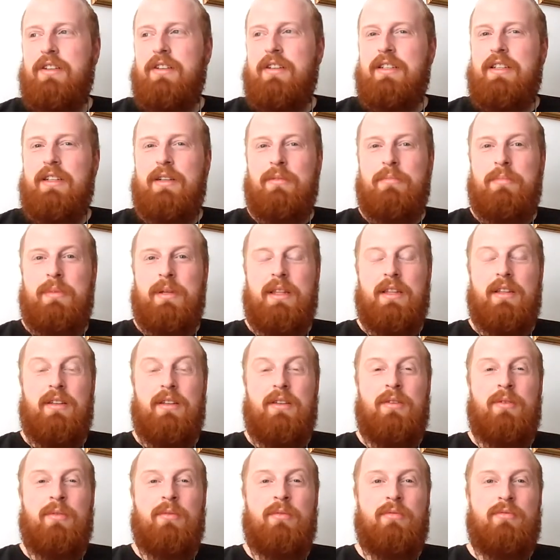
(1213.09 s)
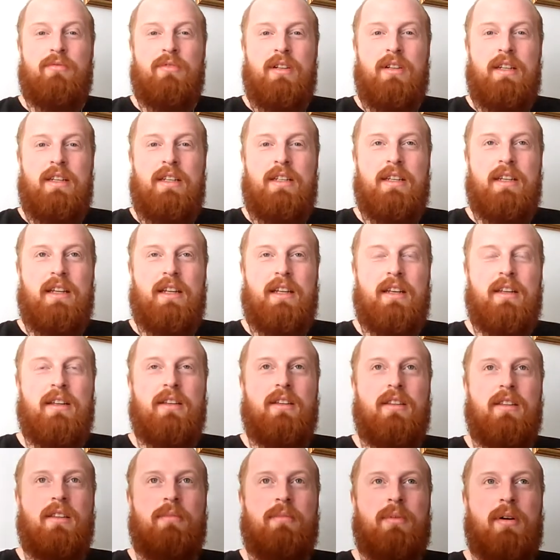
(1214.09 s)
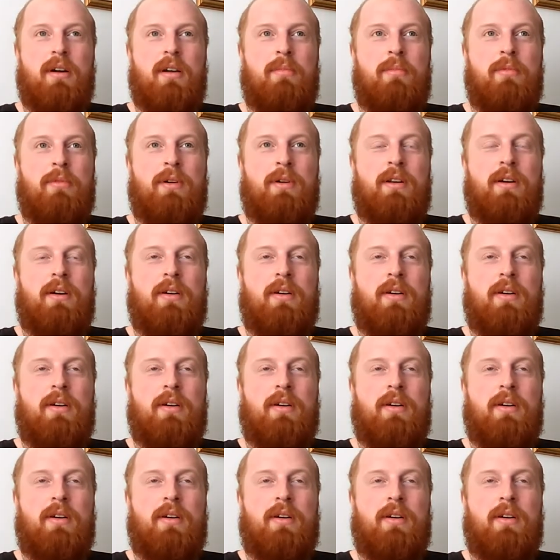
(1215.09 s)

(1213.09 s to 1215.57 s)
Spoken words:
the idea would be that you're reading the Bible,